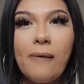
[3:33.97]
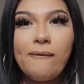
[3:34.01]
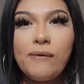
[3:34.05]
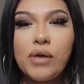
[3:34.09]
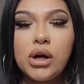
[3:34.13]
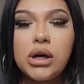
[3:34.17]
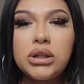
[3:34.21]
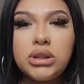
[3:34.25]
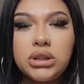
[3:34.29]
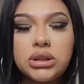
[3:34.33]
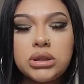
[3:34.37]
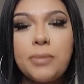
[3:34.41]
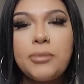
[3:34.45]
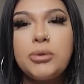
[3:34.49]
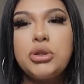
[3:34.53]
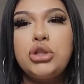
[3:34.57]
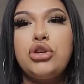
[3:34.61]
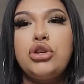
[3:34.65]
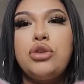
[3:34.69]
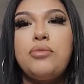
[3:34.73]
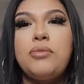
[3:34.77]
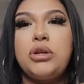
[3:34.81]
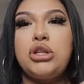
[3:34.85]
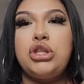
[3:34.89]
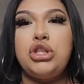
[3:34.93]
First, I'm going to
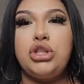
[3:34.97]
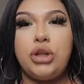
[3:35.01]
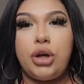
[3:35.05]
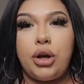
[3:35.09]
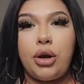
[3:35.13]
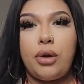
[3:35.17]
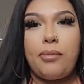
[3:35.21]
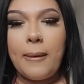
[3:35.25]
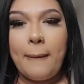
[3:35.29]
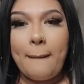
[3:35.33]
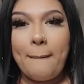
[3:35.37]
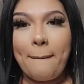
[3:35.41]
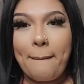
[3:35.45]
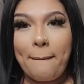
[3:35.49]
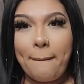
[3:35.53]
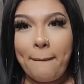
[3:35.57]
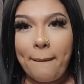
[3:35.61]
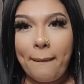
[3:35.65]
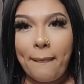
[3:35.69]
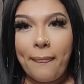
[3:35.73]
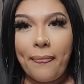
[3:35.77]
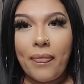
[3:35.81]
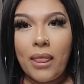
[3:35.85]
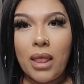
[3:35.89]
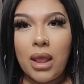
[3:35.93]
show you my shirt.
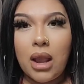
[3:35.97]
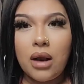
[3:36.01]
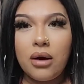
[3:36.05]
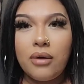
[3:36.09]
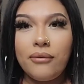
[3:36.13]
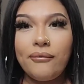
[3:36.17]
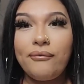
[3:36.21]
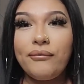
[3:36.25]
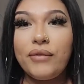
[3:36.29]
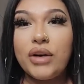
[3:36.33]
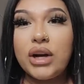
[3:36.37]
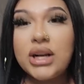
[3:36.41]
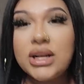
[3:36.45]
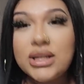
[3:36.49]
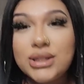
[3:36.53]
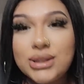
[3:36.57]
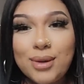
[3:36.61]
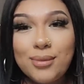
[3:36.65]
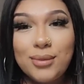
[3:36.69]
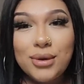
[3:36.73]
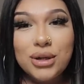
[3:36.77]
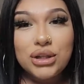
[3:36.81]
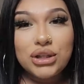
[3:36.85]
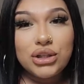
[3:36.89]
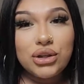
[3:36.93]
First,
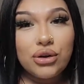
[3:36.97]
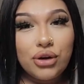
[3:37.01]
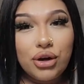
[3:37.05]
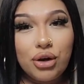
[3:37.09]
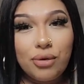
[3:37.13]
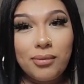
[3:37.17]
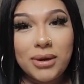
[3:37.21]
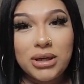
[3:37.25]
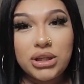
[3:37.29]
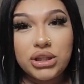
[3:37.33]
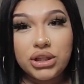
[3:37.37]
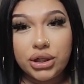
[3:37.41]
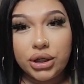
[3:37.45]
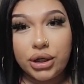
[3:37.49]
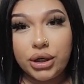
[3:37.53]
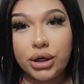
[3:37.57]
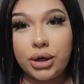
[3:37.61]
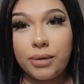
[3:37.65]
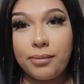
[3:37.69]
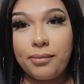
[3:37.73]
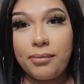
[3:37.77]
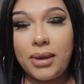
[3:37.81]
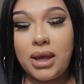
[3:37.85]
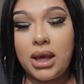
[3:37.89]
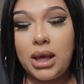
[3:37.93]
I'm going to show you my
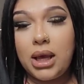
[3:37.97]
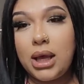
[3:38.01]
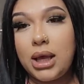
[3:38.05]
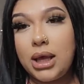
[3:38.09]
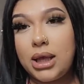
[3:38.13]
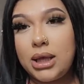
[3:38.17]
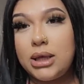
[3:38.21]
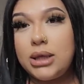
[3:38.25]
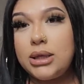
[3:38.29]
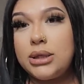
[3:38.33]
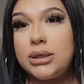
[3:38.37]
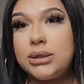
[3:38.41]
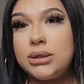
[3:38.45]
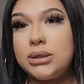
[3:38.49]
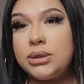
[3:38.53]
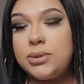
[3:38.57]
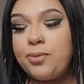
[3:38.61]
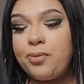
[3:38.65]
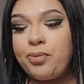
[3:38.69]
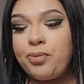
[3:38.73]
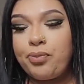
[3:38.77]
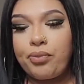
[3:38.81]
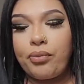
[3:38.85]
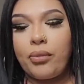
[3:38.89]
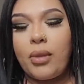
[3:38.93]
shirt because
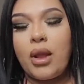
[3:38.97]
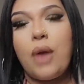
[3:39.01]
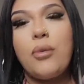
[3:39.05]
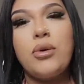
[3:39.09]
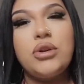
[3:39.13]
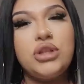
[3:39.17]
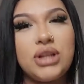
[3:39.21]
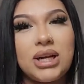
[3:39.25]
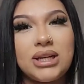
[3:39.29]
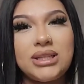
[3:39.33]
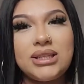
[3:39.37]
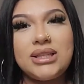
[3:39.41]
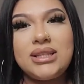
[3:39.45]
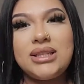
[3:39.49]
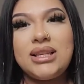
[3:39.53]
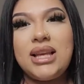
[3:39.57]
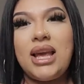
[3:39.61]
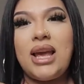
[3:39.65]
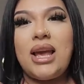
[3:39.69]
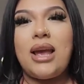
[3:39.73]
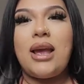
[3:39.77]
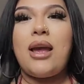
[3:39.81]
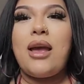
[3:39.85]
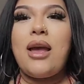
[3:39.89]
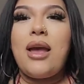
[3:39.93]
I want you guys to
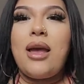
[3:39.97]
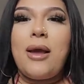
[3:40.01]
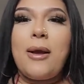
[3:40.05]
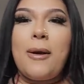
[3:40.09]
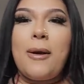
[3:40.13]
see it.